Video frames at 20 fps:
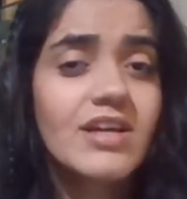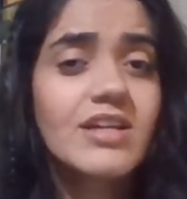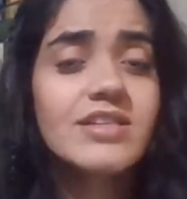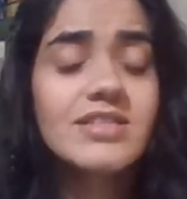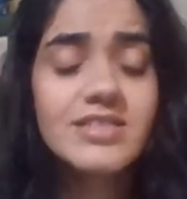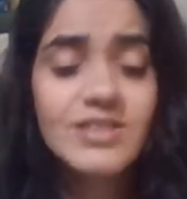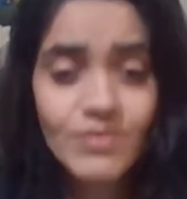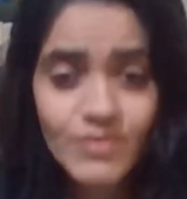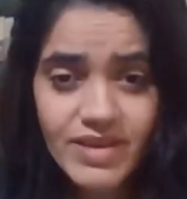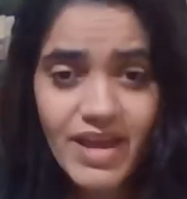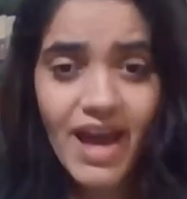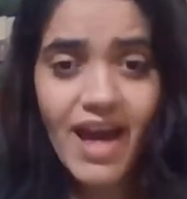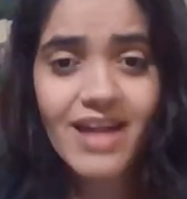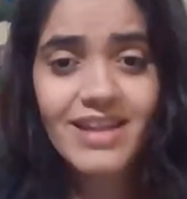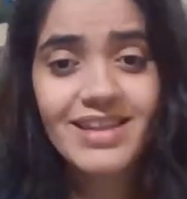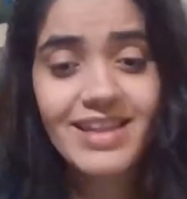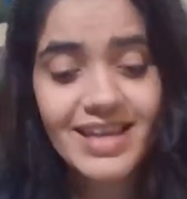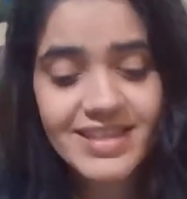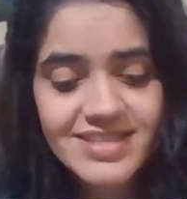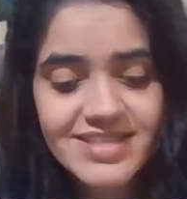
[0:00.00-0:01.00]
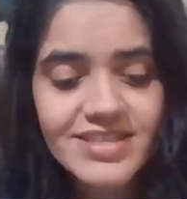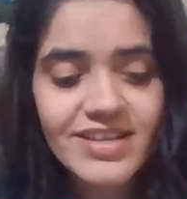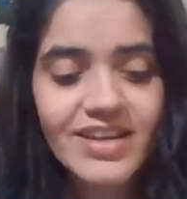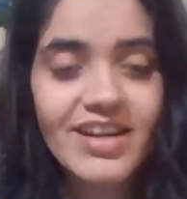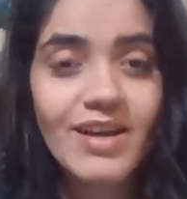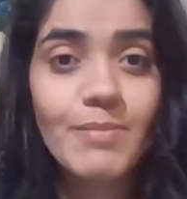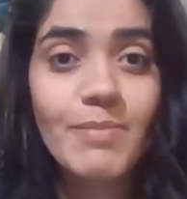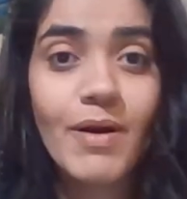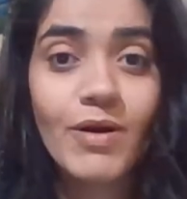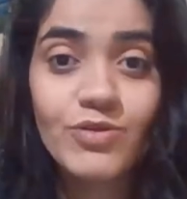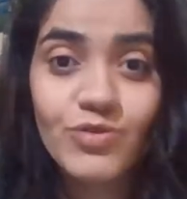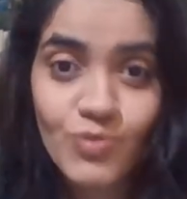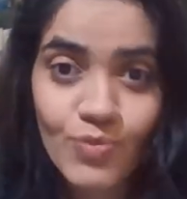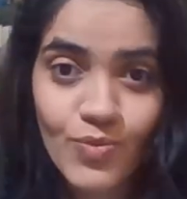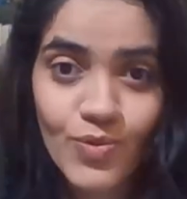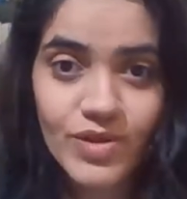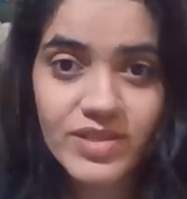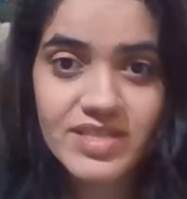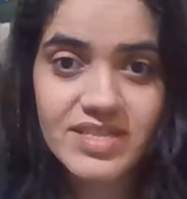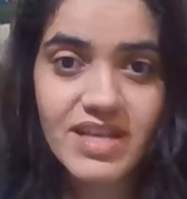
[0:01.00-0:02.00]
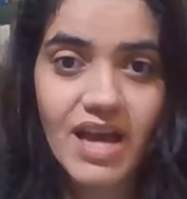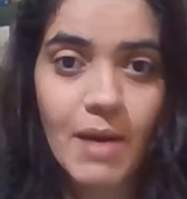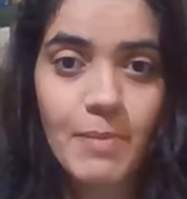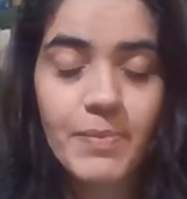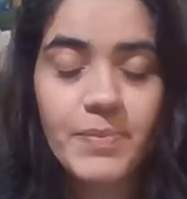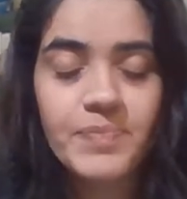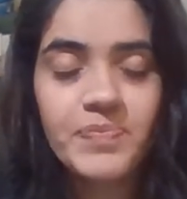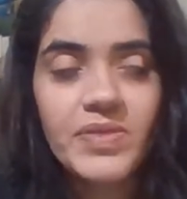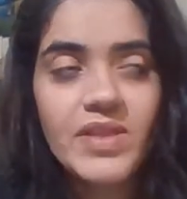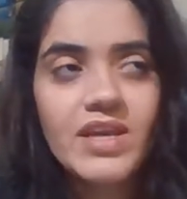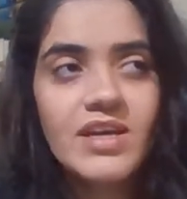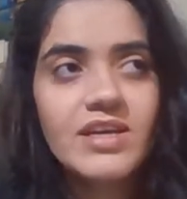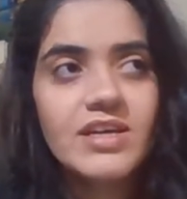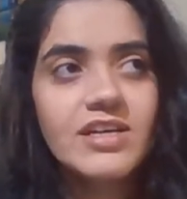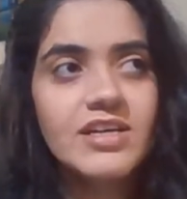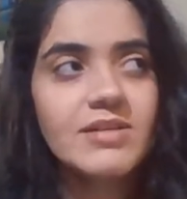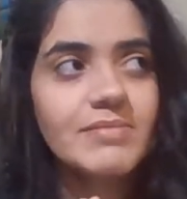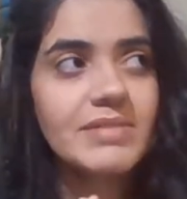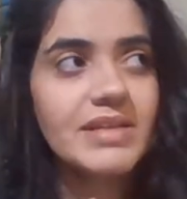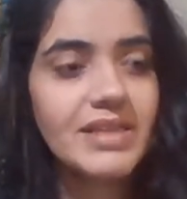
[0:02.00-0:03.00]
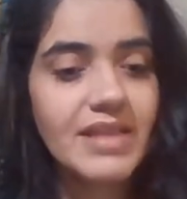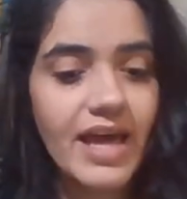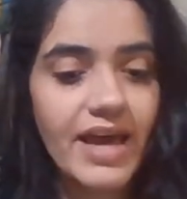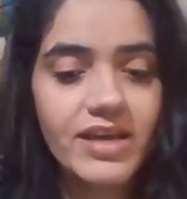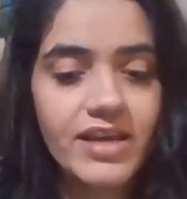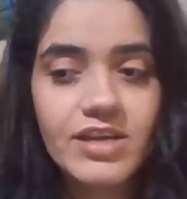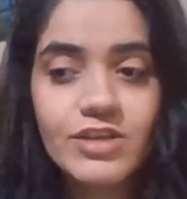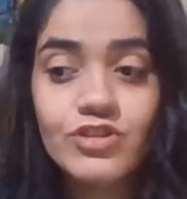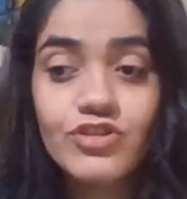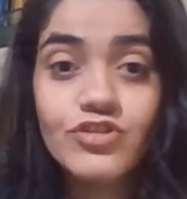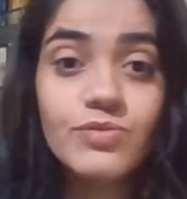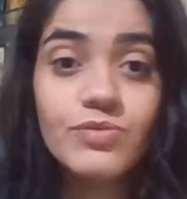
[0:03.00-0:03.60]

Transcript: So yeah, let's talk about WhatsApp. I mean, like,